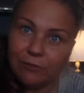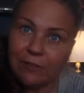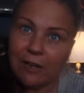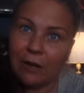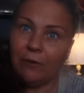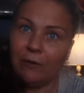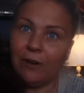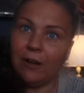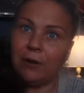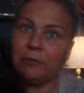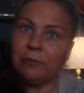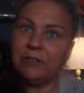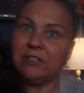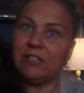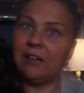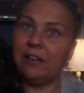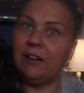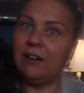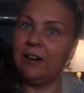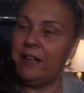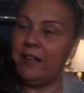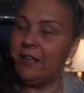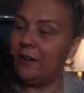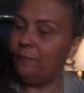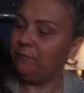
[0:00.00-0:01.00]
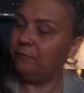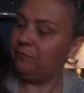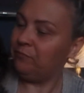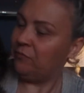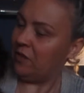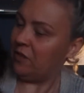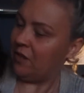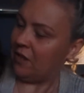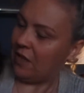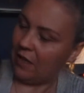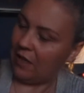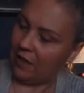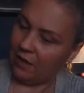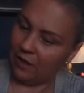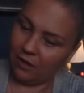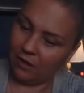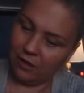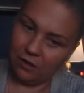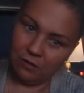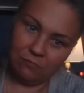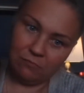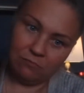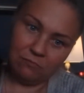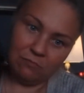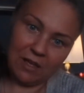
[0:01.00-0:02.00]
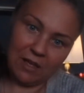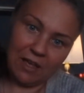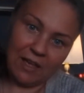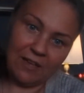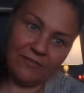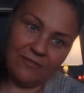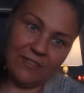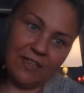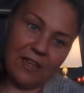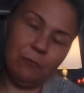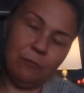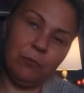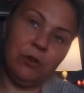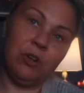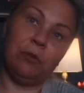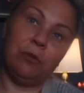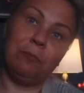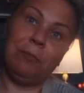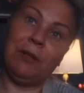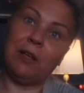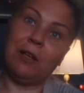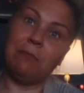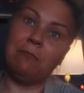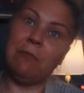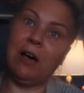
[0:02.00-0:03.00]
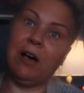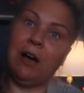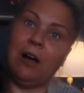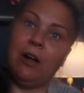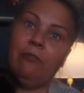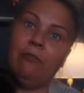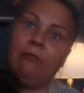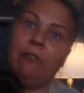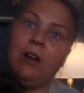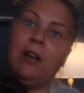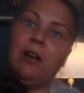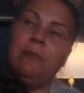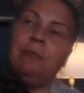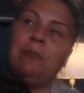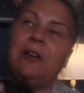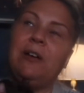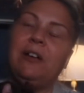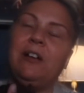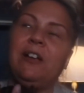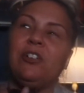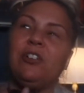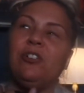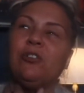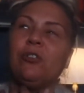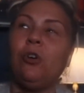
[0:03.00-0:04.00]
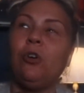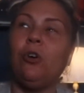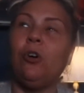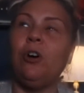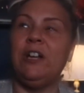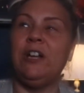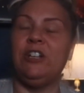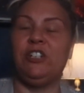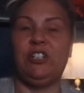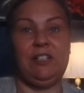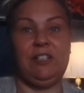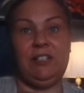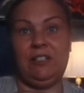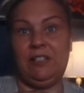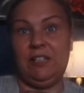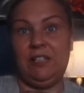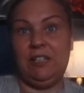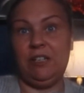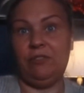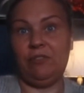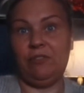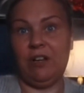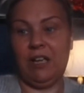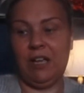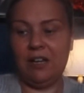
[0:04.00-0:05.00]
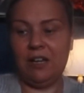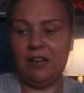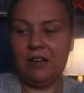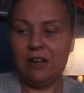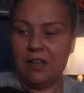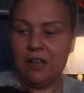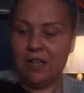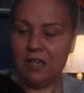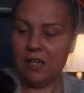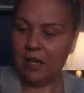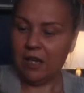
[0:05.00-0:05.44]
now, are we, darling? And then we've got to pick Marla up. And I got college this evening.